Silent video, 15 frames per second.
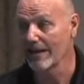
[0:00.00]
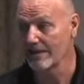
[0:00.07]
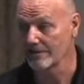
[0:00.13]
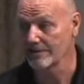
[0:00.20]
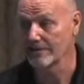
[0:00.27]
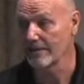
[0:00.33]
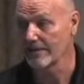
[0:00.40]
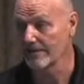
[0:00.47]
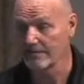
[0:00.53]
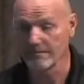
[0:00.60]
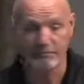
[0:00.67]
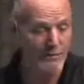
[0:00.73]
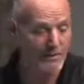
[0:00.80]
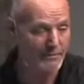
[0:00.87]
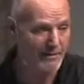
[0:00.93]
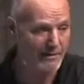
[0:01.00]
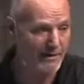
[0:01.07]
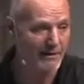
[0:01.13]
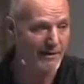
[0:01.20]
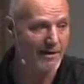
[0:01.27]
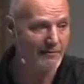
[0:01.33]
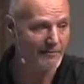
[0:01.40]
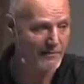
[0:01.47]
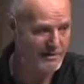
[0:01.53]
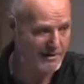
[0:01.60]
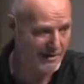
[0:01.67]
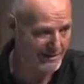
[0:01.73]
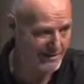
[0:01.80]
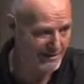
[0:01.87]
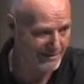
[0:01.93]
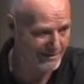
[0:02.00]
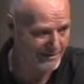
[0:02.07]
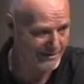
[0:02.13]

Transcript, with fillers: can tell you, people here love each other.